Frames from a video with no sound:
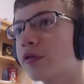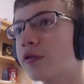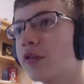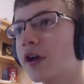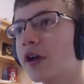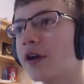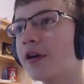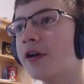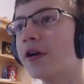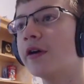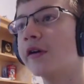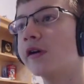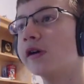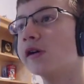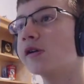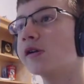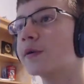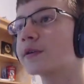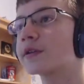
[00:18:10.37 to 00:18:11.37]
there.
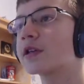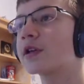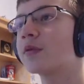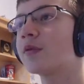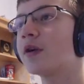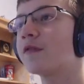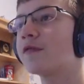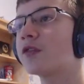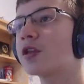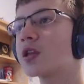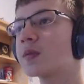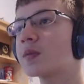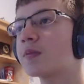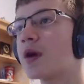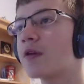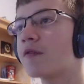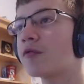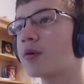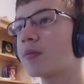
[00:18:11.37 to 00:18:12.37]
We're just going to wait for this
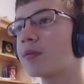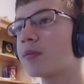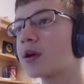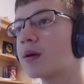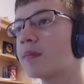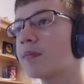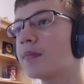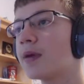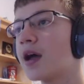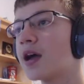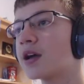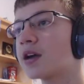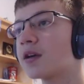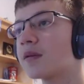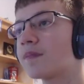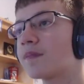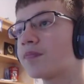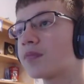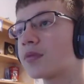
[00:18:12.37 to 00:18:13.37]
platform to come back.
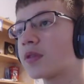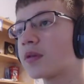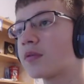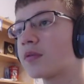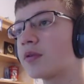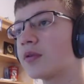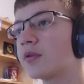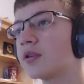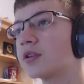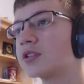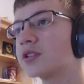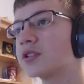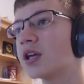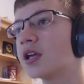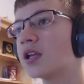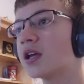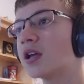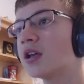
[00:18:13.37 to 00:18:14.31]
I'm going to stand on